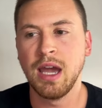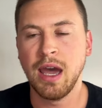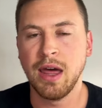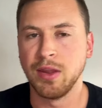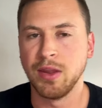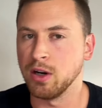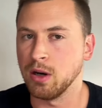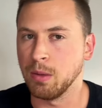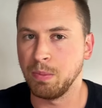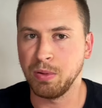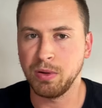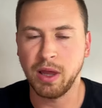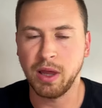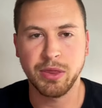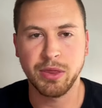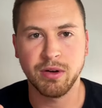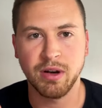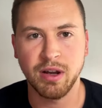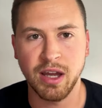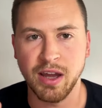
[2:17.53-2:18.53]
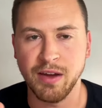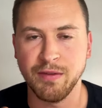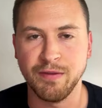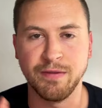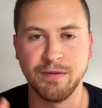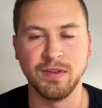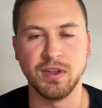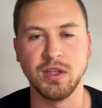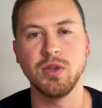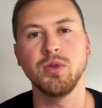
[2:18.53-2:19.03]
There are a plethora of
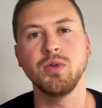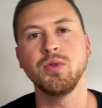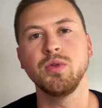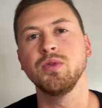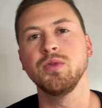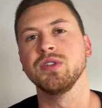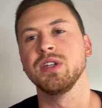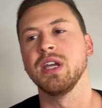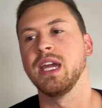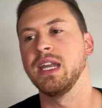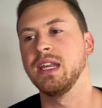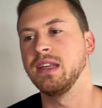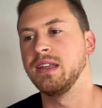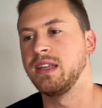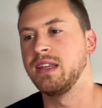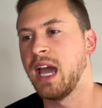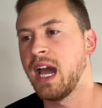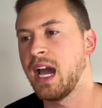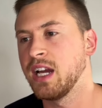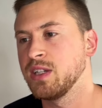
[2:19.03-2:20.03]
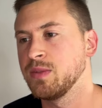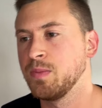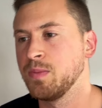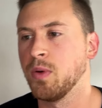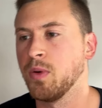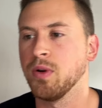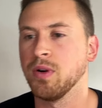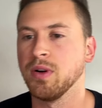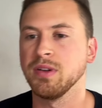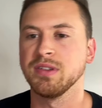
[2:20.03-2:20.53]
views and
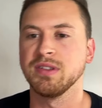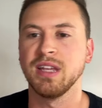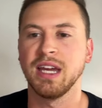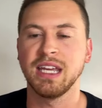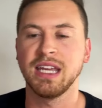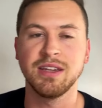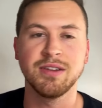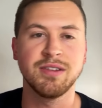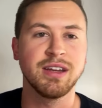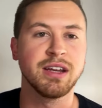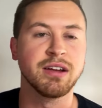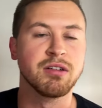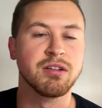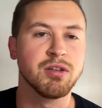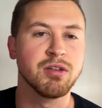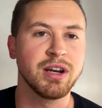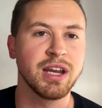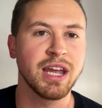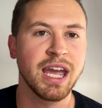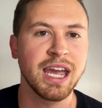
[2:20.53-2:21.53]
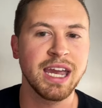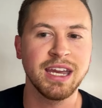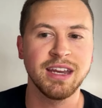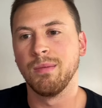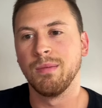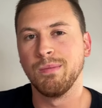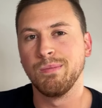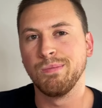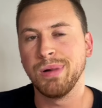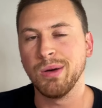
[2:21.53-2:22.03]
dashboards that you can create,
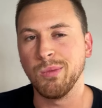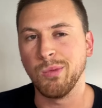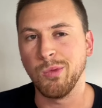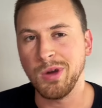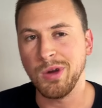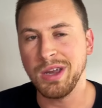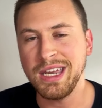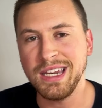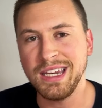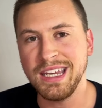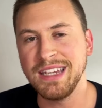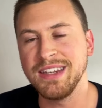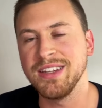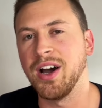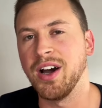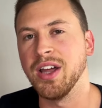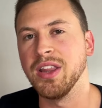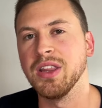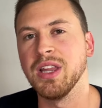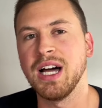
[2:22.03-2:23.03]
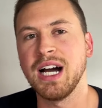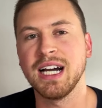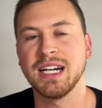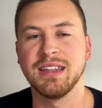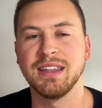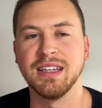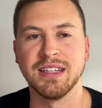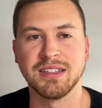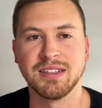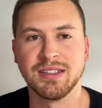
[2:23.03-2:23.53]
but we need to unlock
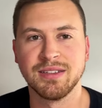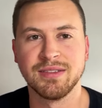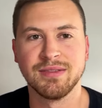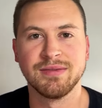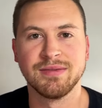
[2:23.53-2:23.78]
this.